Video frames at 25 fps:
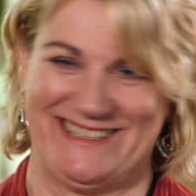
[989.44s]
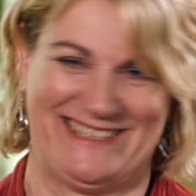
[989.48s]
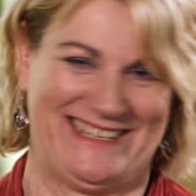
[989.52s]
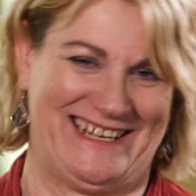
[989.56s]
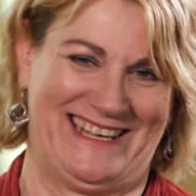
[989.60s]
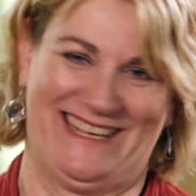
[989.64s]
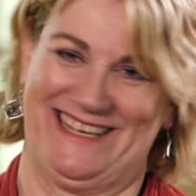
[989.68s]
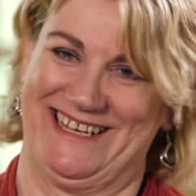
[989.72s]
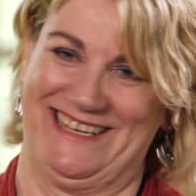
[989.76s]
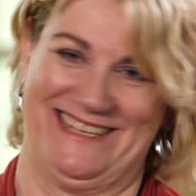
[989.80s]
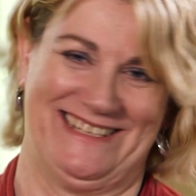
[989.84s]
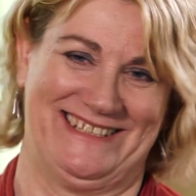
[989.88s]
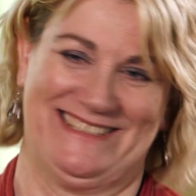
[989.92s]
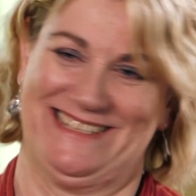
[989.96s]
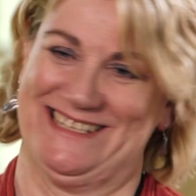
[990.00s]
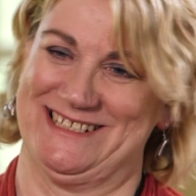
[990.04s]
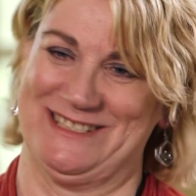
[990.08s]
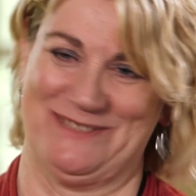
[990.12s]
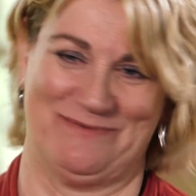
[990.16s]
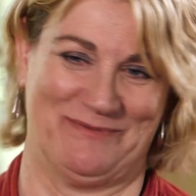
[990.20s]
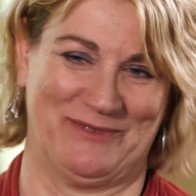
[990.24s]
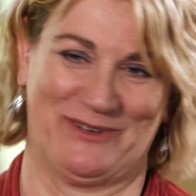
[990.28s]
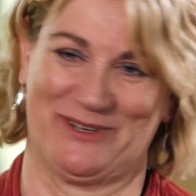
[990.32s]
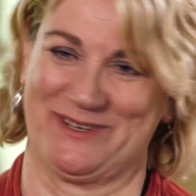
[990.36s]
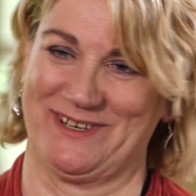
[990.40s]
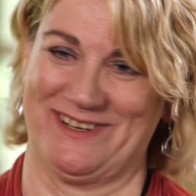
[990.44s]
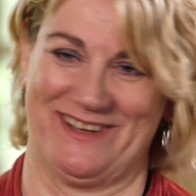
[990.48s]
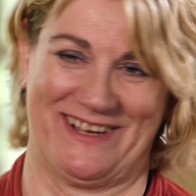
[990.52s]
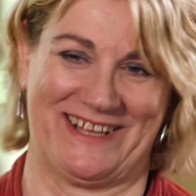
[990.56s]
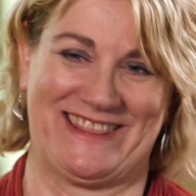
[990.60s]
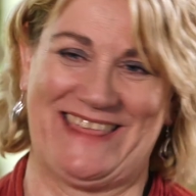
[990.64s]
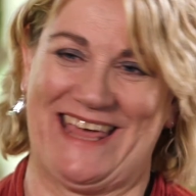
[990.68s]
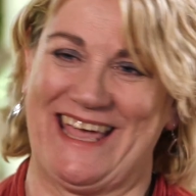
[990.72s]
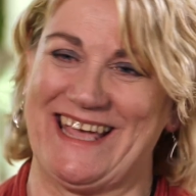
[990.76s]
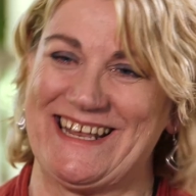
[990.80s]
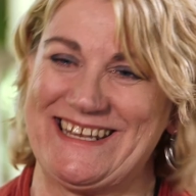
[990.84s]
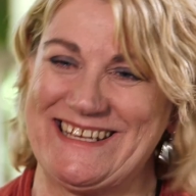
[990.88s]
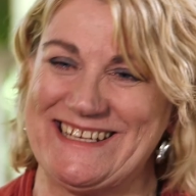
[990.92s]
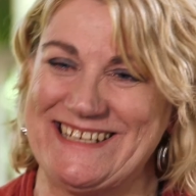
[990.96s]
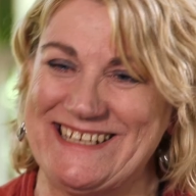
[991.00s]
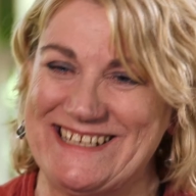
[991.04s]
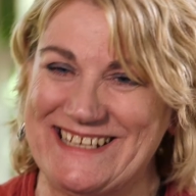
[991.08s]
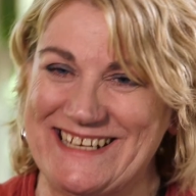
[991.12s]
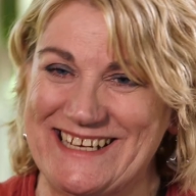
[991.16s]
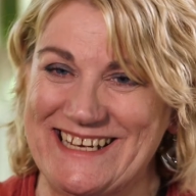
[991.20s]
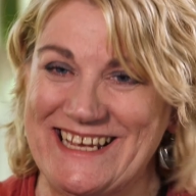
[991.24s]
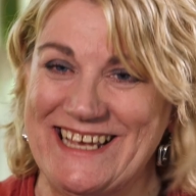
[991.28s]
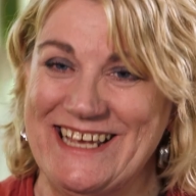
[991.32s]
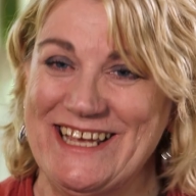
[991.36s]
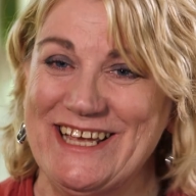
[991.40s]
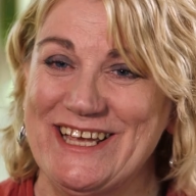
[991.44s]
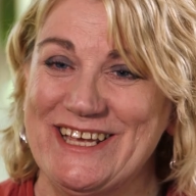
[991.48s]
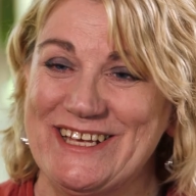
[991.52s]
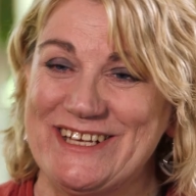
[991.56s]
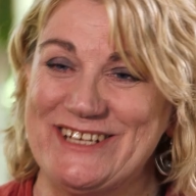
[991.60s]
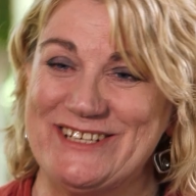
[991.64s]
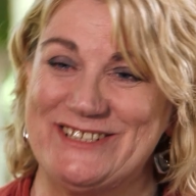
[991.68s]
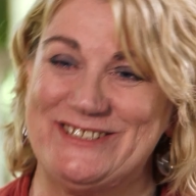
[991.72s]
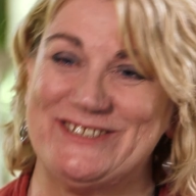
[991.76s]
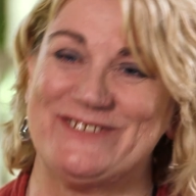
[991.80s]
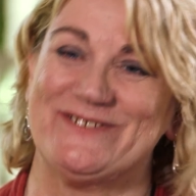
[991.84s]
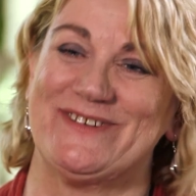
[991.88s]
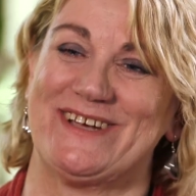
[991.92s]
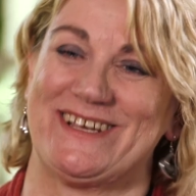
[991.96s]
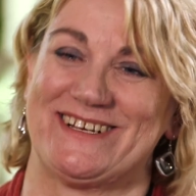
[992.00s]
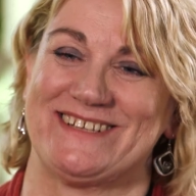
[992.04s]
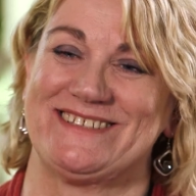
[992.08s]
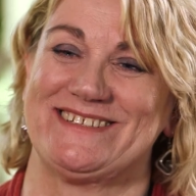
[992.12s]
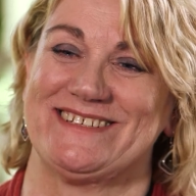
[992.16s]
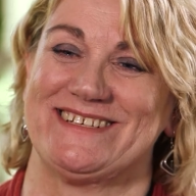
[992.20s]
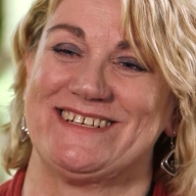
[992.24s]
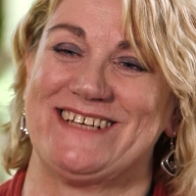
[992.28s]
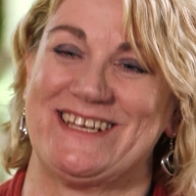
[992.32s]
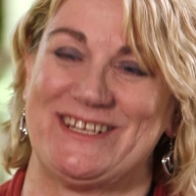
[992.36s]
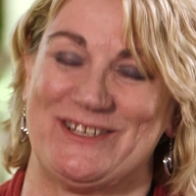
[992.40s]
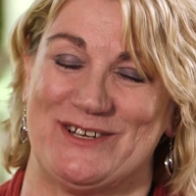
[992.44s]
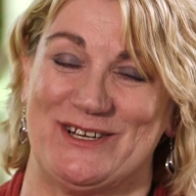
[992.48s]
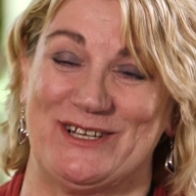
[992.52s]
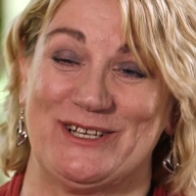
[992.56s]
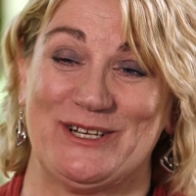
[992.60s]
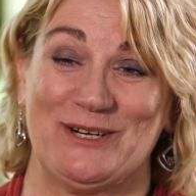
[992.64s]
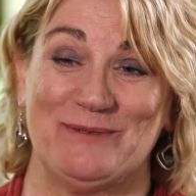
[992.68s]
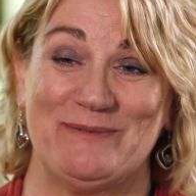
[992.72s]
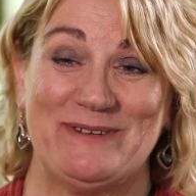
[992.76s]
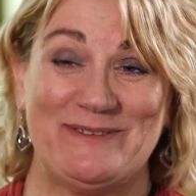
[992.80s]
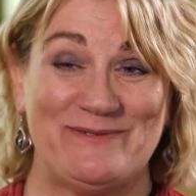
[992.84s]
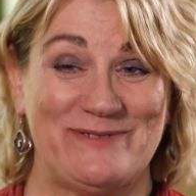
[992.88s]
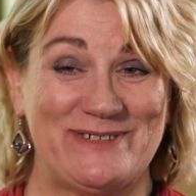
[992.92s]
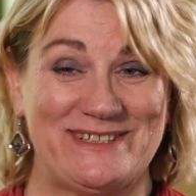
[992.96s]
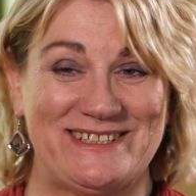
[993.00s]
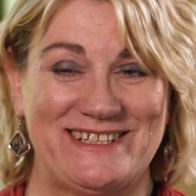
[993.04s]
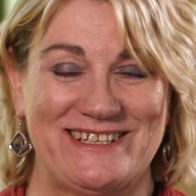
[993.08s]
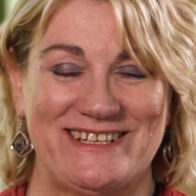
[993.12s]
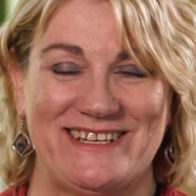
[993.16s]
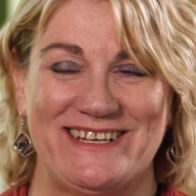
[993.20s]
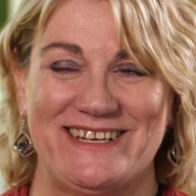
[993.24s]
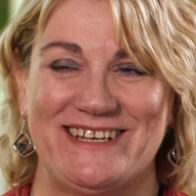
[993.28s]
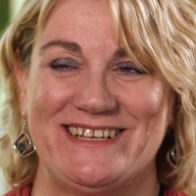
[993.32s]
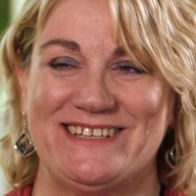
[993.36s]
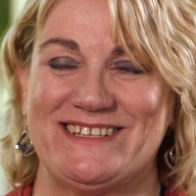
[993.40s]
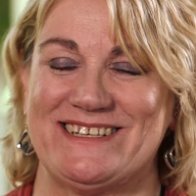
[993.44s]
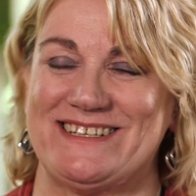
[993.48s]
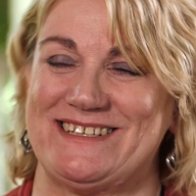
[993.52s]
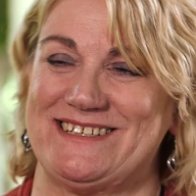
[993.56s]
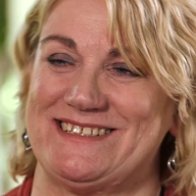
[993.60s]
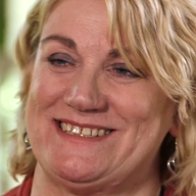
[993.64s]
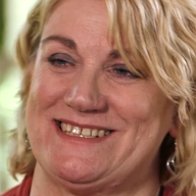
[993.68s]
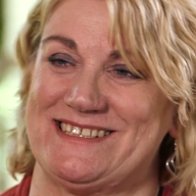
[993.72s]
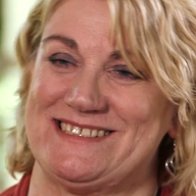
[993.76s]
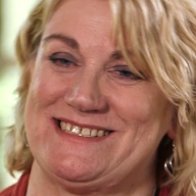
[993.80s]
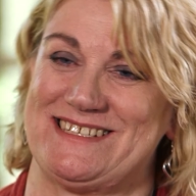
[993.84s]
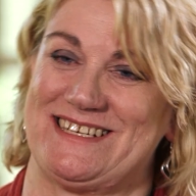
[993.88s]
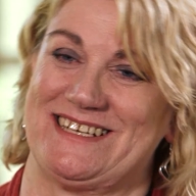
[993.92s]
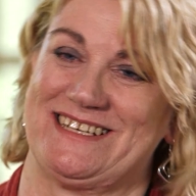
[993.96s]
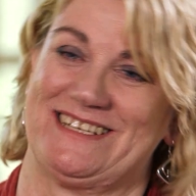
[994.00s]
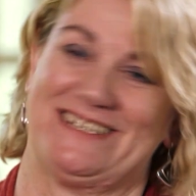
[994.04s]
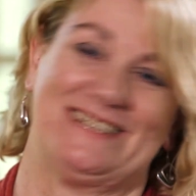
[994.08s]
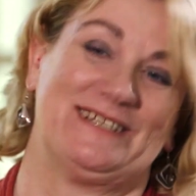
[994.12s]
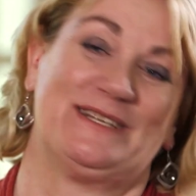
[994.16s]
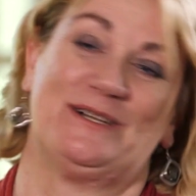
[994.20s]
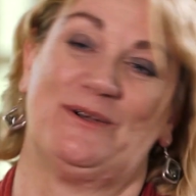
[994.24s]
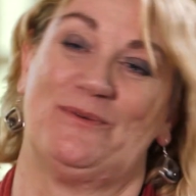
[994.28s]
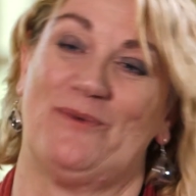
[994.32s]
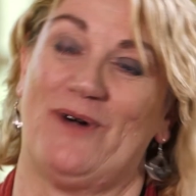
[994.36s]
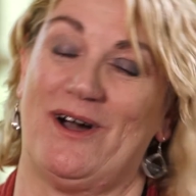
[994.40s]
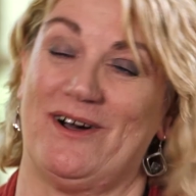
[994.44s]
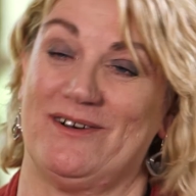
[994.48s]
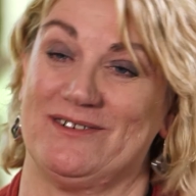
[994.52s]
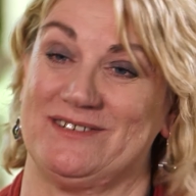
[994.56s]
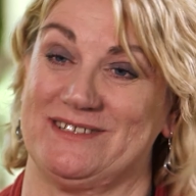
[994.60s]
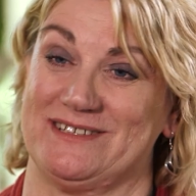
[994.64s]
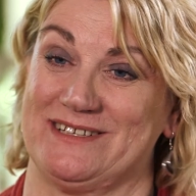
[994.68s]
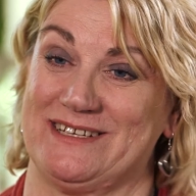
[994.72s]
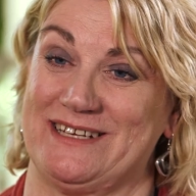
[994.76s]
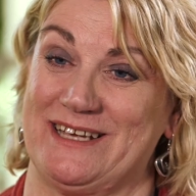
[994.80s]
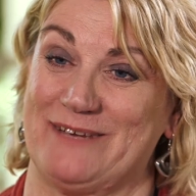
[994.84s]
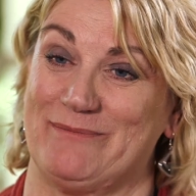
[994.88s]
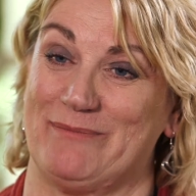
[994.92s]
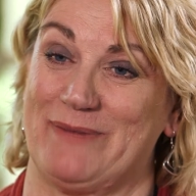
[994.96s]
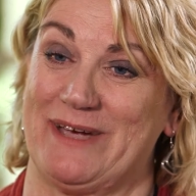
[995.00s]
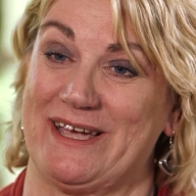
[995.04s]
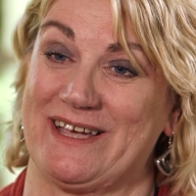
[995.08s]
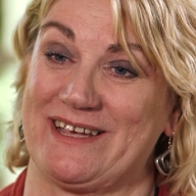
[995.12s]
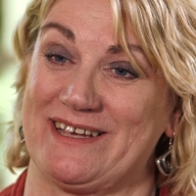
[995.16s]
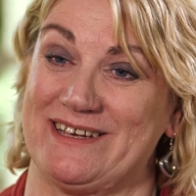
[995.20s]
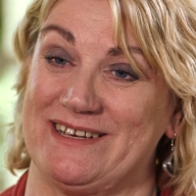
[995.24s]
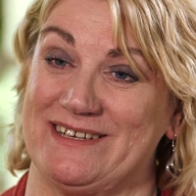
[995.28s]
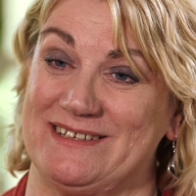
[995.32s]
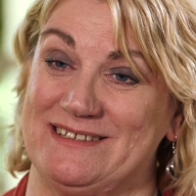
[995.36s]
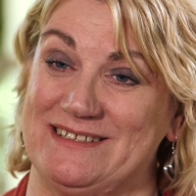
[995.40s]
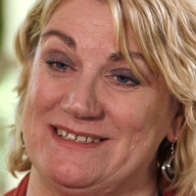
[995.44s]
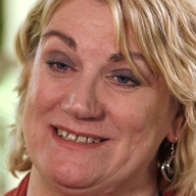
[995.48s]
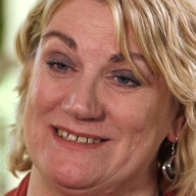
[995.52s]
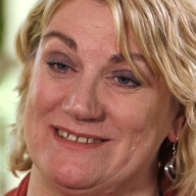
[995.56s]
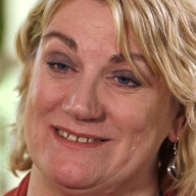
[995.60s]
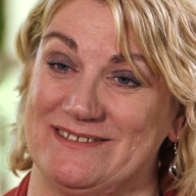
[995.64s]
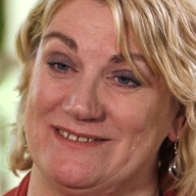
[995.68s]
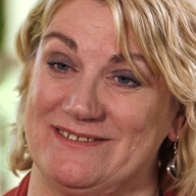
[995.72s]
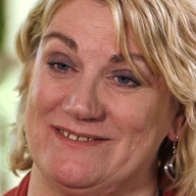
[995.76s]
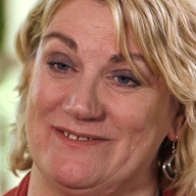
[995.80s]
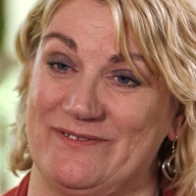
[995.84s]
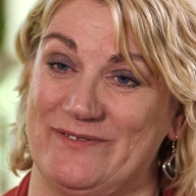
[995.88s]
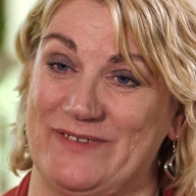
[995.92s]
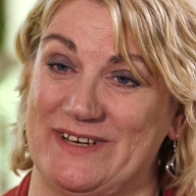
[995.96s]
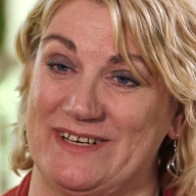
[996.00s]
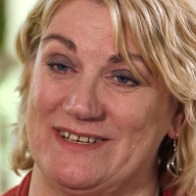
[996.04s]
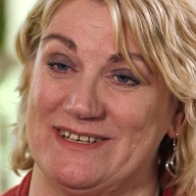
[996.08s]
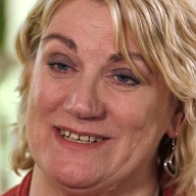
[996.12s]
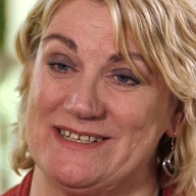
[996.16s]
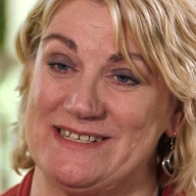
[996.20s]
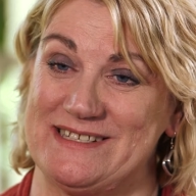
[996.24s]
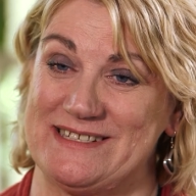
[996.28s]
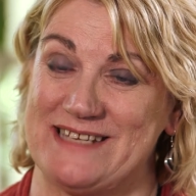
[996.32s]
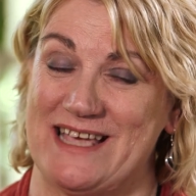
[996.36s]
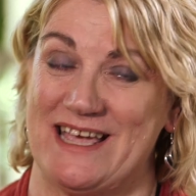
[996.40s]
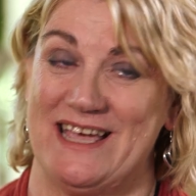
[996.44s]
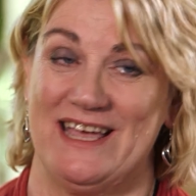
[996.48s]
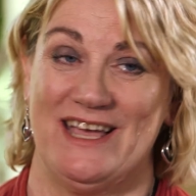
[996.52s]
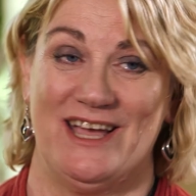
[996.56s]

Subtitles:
Yeah, it doesn't work like that. You do actually get a little bit fatigued, and it does take a little while to get back into fitness.